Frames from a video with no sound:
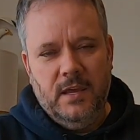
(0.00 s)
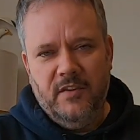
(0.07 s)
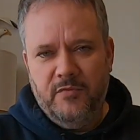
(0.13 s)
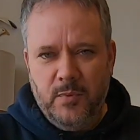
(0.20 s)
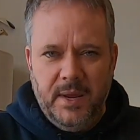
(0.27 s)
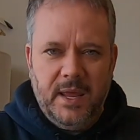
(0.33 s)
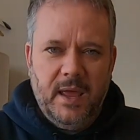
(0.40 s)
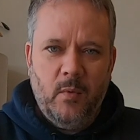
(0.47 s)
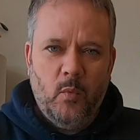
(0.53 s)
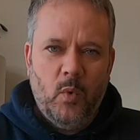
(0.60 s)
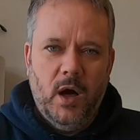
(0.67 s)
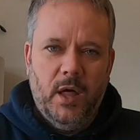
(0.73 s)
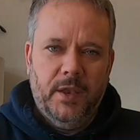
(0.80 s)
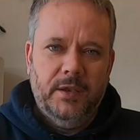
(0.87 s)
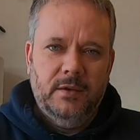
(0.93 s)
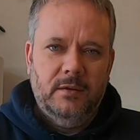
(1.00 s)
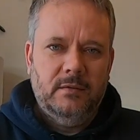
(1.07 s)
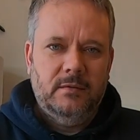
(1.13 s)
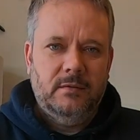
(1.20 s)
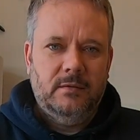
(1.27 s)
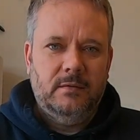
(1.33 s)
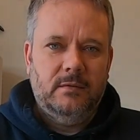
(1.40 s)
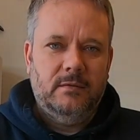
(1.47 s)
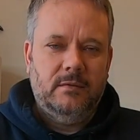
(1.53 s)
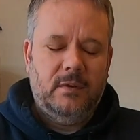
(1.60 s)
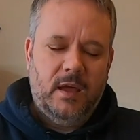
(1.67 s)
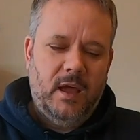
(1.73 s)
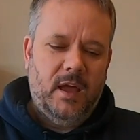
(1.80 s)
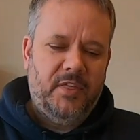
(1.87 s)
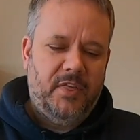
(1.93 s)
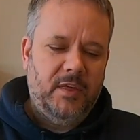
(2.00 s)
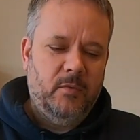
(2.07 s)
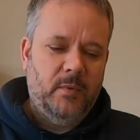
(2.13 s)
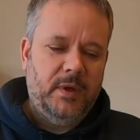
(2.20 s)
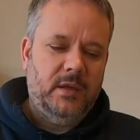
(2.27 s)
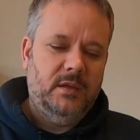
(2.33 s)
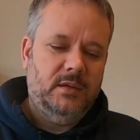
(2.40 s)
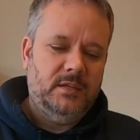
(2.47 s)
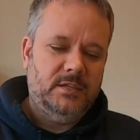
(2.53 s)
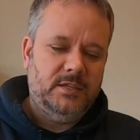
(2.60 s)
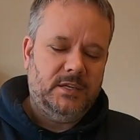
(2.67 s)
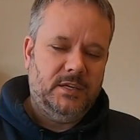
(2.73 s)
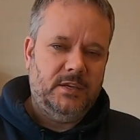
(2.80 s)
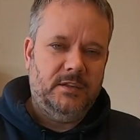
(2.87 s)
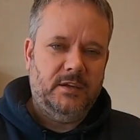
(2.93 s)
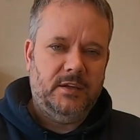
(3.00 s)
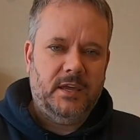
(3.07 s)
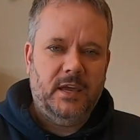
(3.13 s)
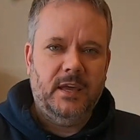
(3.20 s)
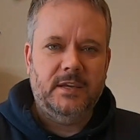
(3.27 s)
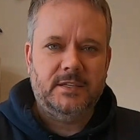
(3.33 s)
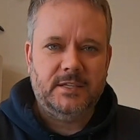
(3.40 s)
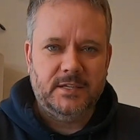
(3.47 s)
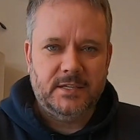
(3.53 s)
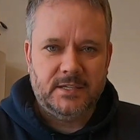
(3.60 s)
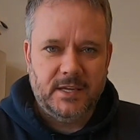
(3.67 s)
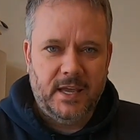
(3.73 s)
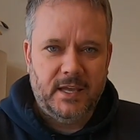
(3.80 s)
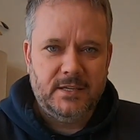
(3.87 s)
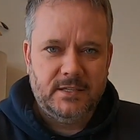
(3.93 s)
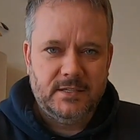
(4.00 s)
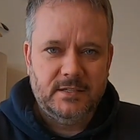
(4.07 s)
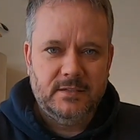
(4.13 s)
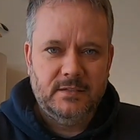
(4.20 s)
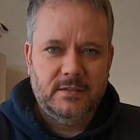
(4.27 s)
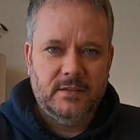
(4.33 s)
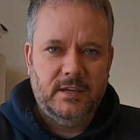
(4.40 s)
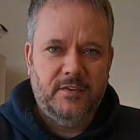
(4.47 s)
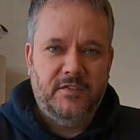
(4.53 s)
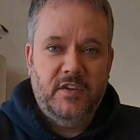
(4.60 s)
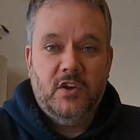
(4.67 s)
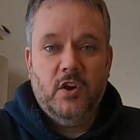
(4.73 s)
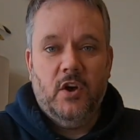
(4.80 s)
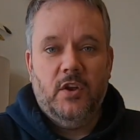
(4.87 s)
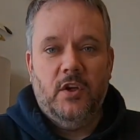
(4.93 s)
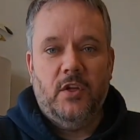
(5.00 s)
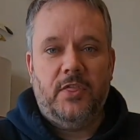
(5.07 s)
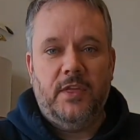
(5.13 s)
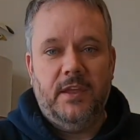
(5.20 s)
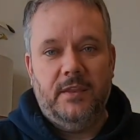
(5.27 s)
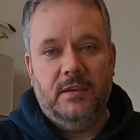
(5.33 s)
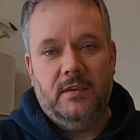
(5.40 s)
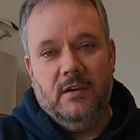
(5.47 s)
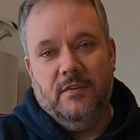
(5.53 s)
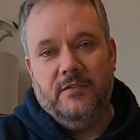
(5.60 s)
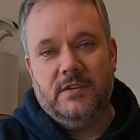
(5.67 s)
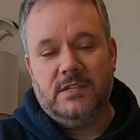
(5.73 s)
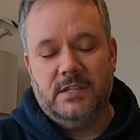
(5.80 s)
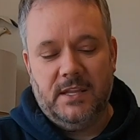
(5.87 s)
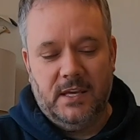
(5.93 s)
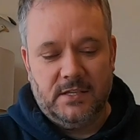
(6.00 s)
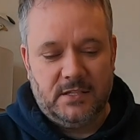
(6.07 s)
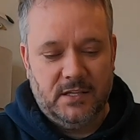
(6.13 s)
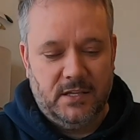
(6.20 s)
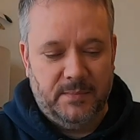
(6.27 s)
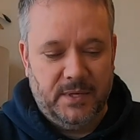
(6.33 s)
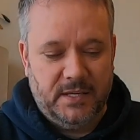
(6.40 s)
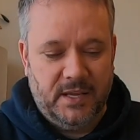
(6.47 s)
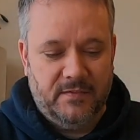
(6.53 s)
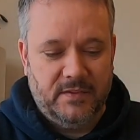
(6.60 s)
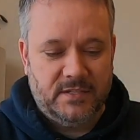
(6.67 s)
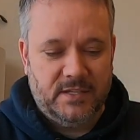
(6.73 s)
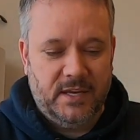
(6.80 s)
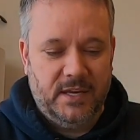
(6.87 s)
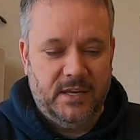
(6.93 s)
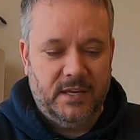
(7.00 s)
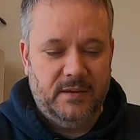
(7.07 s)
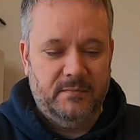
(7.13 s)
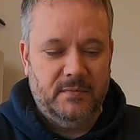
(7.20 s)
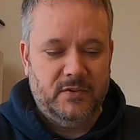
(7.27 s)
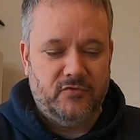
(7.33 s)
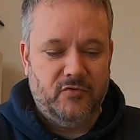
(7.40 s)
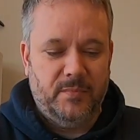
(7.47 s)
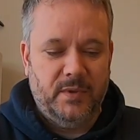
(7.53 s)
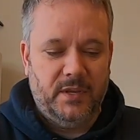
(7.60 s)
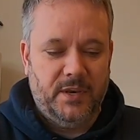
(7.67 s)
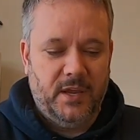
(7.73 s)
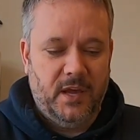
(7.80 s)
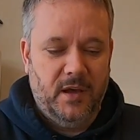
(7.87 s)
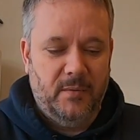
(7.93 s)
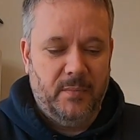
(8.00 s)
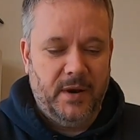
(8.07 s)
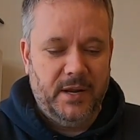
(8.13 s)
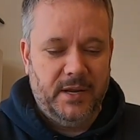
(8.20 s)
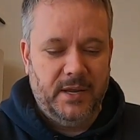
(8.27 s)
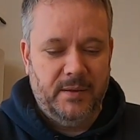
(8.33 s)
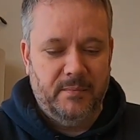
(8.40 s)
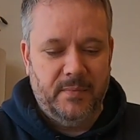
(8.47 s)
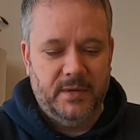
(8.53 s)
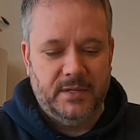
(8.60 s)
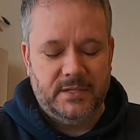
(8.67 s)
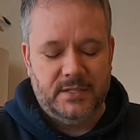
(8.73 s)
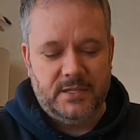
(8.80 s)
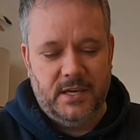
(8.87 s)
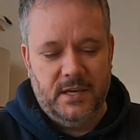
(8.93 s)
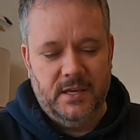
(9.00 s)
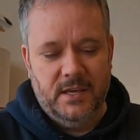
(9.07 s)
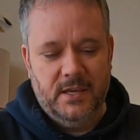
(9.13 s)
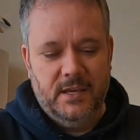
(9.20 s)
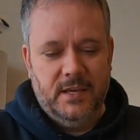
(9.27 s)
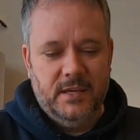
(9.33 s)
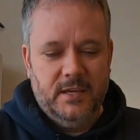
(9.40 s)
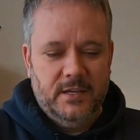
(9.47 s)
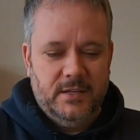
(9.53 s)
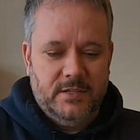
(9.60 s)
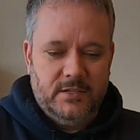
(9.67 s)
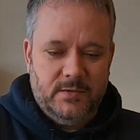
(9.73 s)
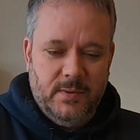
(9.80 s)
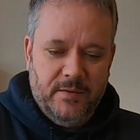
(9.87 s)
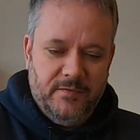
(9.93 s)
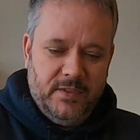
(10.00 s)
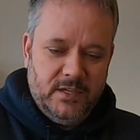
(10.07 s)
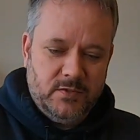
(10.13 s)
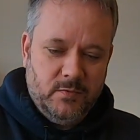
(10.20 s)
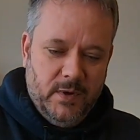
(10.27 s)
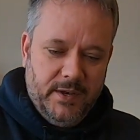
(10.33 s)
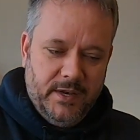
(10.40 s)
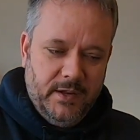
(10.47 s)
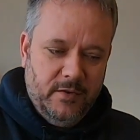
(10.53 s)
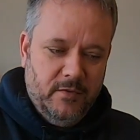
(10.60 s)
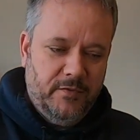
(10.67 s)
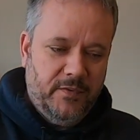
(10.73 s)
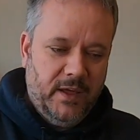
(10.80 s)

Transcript: if we get one, I think we can consider the kit a success. If you got nothing, obviously that's going to be devastating and miserable and heartbreaking, but to have this one little